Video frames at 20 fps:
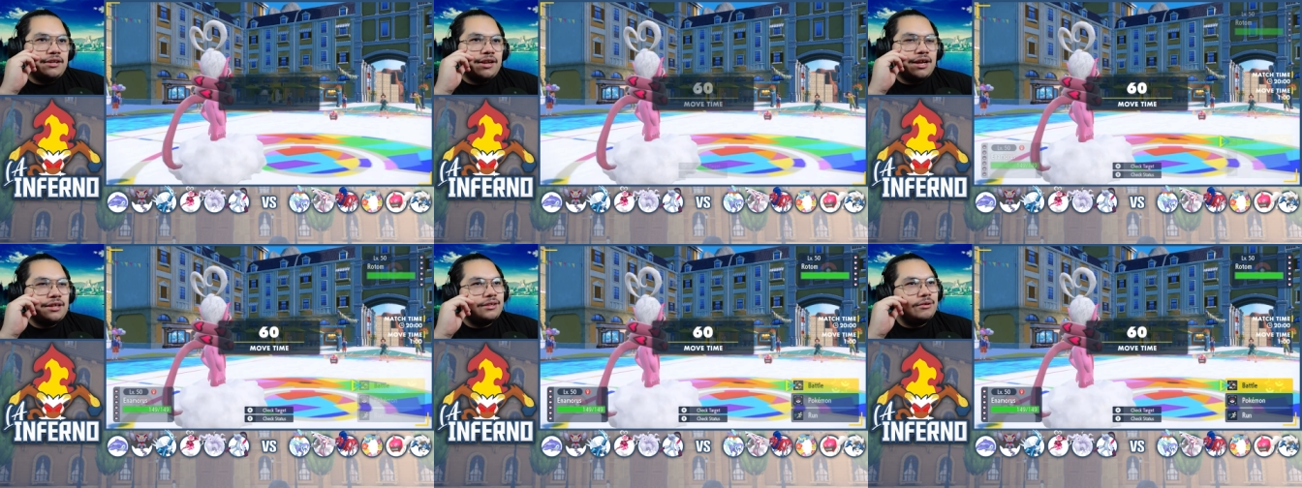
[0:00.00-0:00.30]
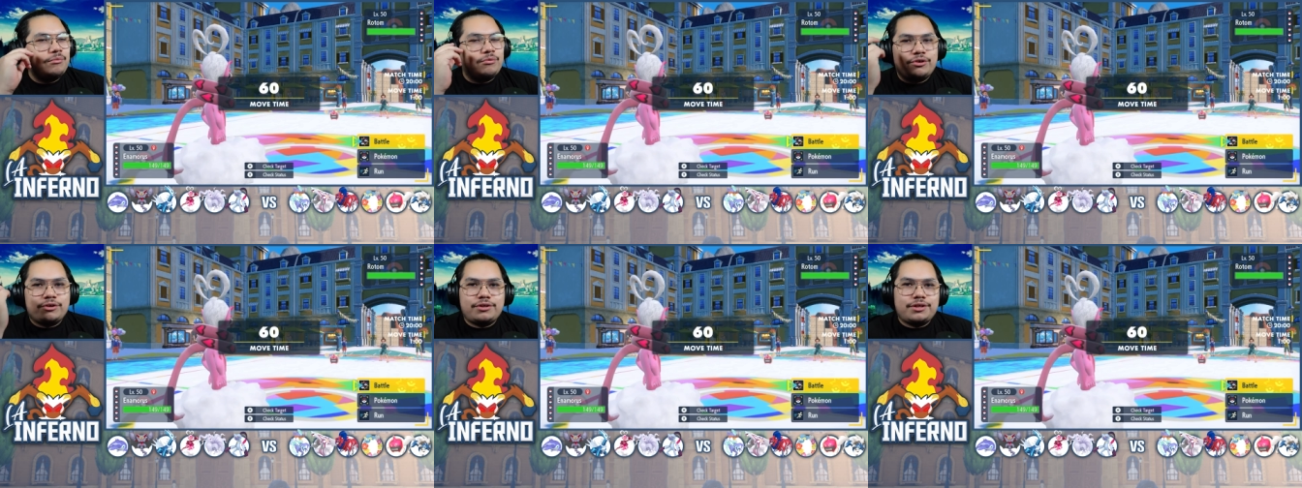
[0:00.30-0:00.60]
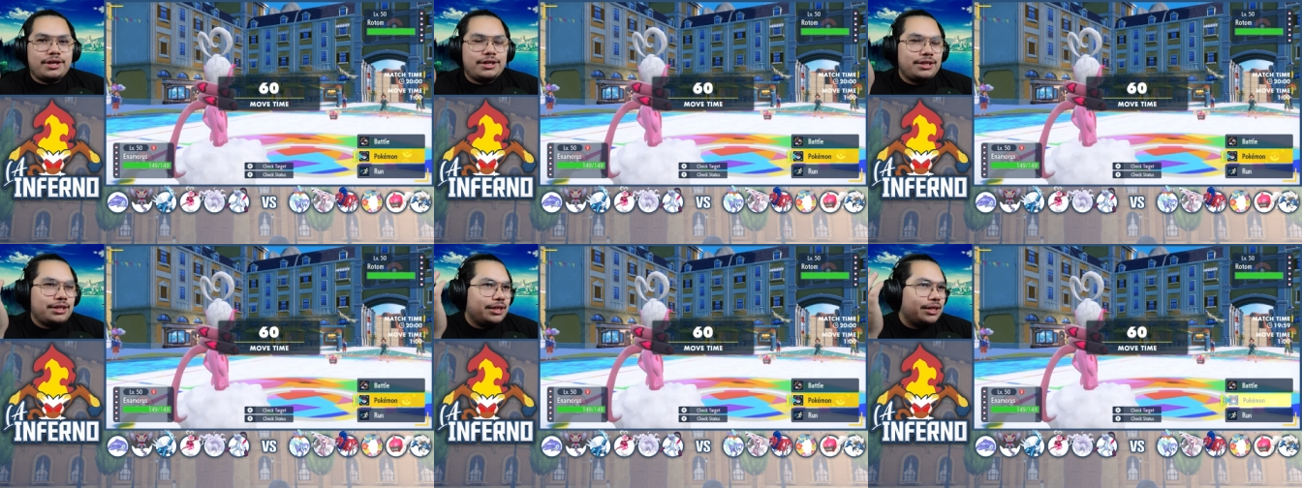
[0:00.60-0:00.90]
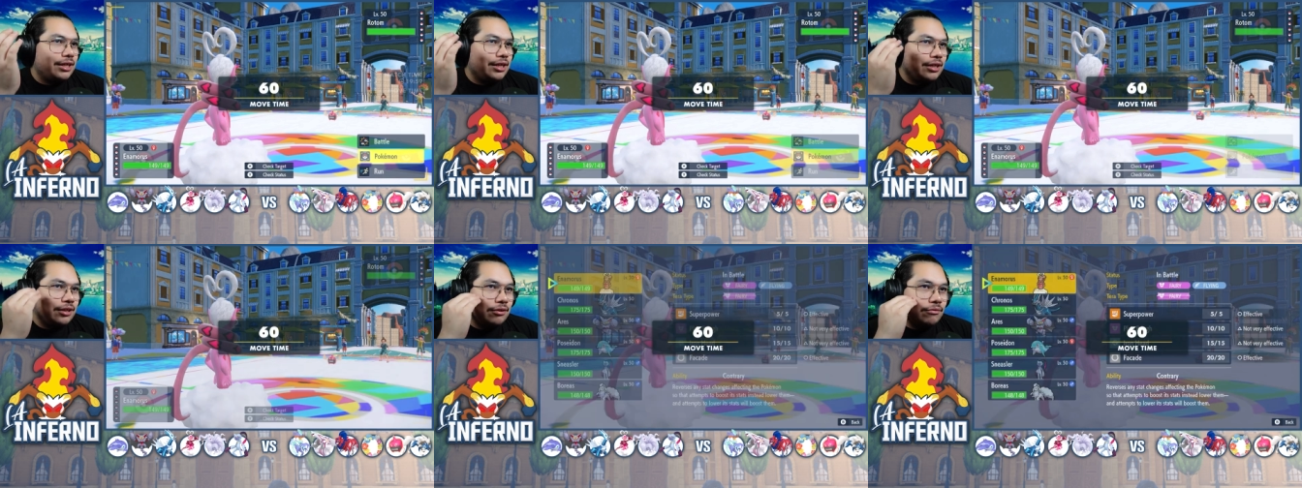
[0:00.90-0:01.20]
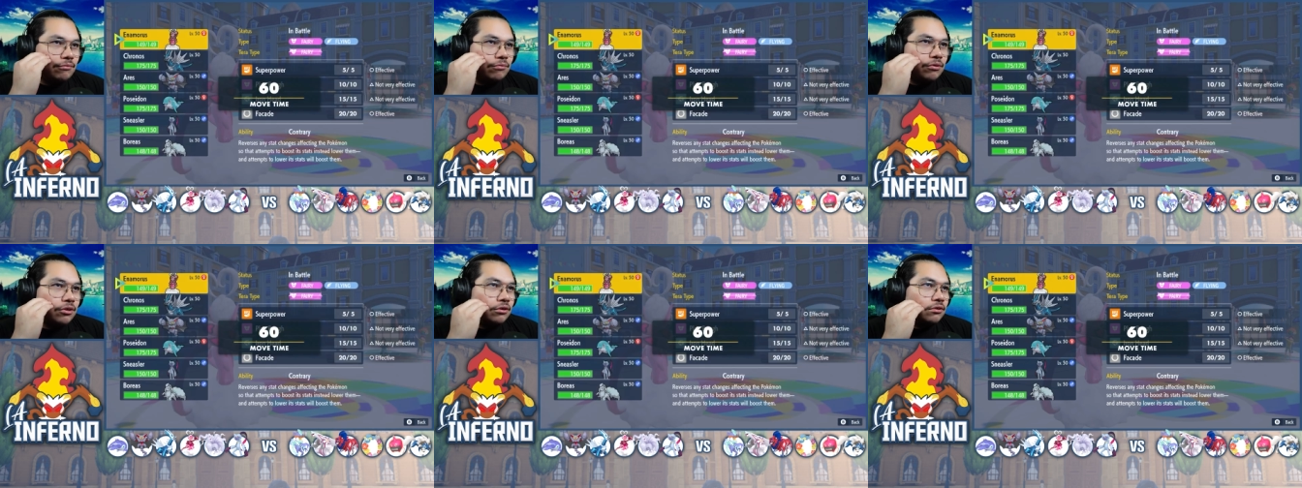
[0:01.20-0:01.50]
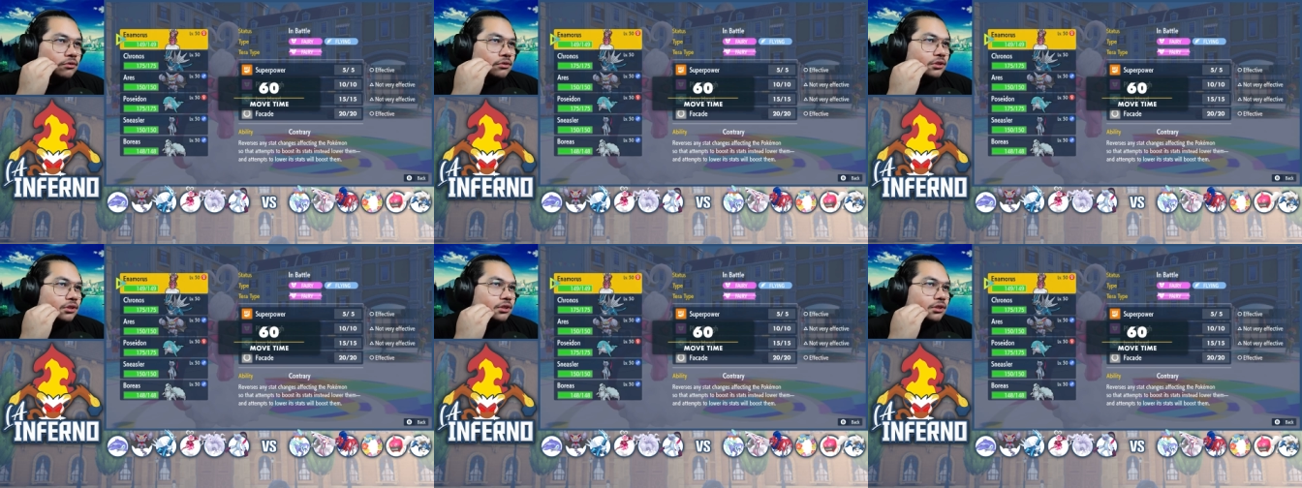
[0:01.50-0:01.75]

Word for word: Not the worst idea in the world.